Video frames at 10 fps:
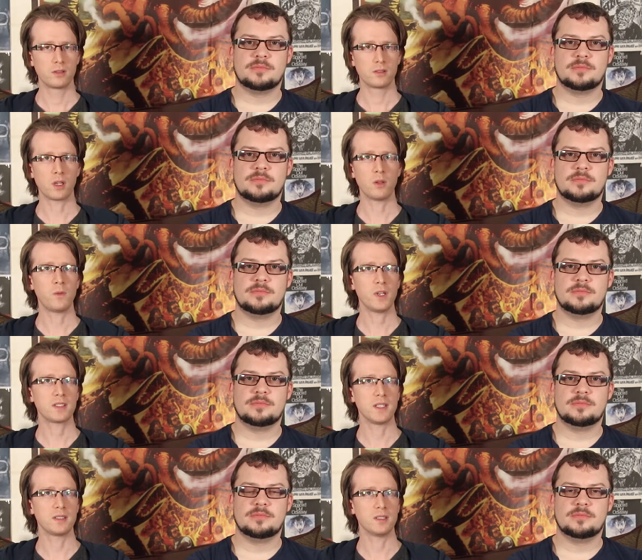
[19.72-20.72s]
Speaker 1: So the first
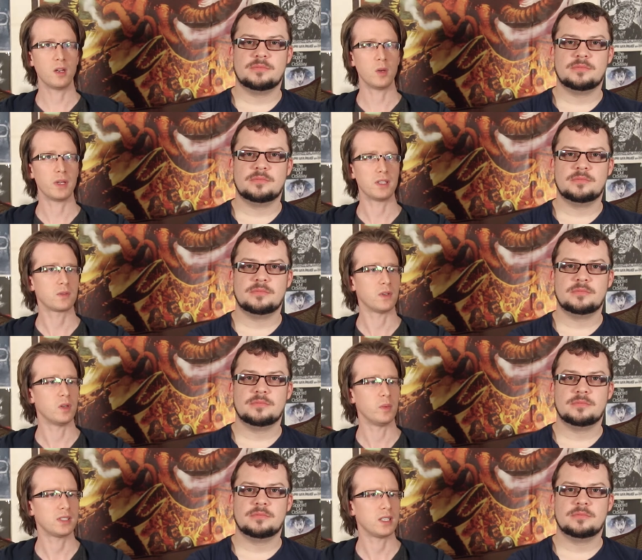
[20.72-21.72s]
thing to know about this
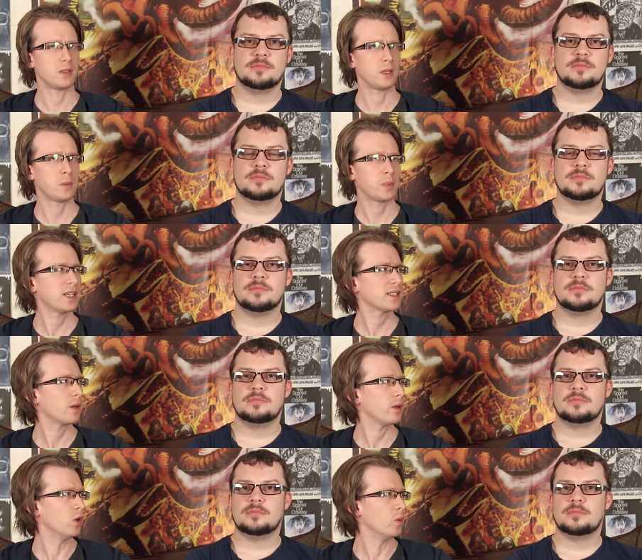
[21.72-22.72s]
film is it
Speaker 2: plays
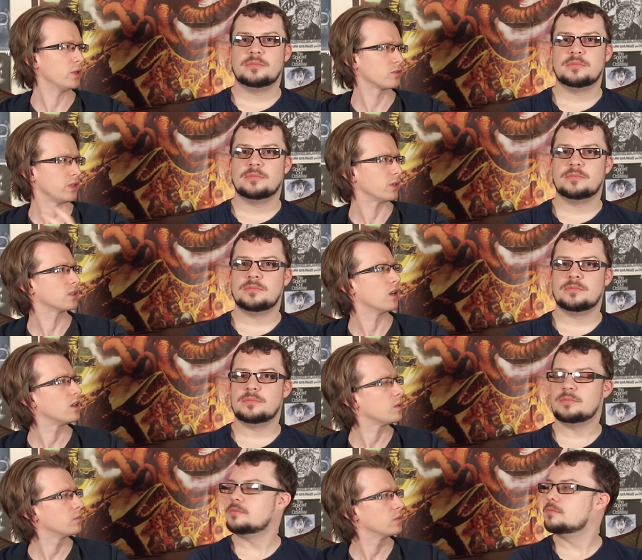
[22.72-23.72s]
out in almost real
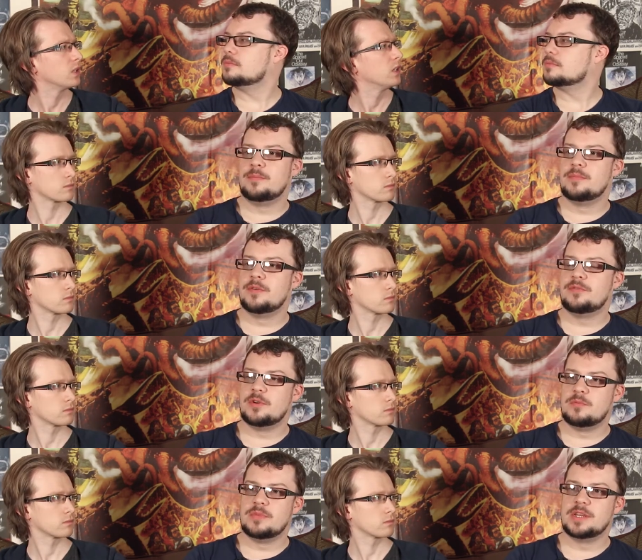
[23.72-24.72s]
time. The
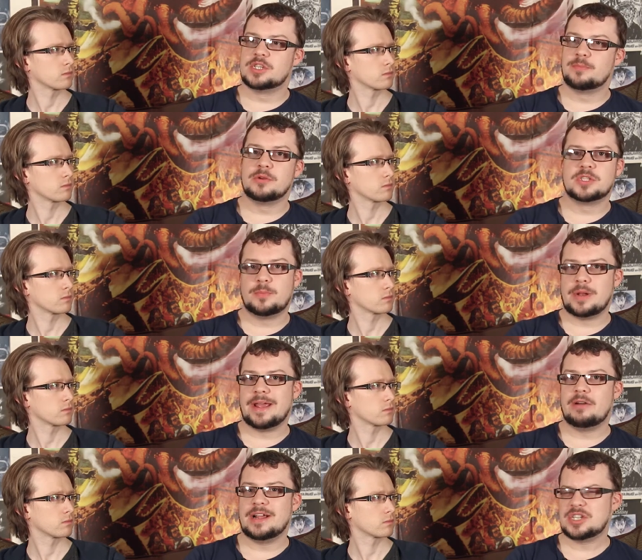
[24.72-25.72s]
film is supposed to play
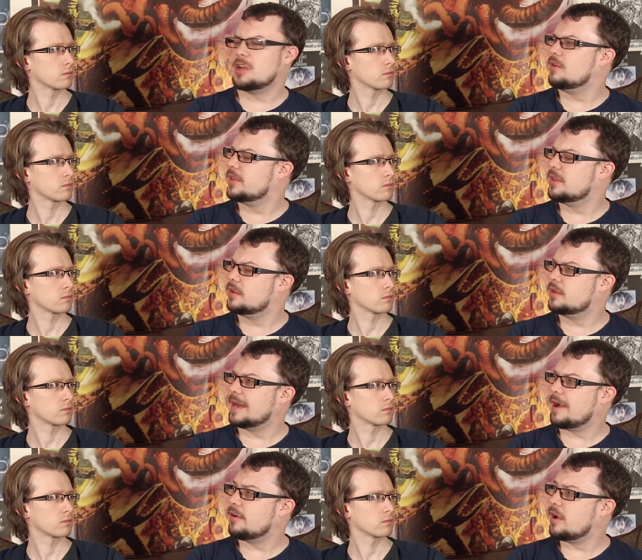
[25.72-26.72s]
out actually over an
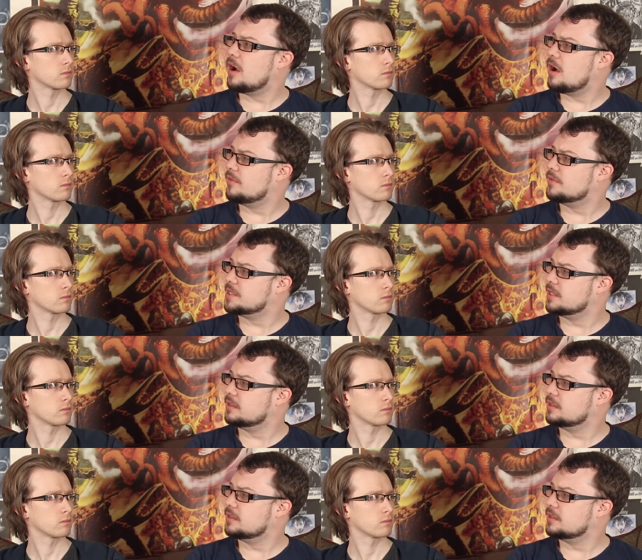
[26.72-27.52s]
hour and a half, isn't it?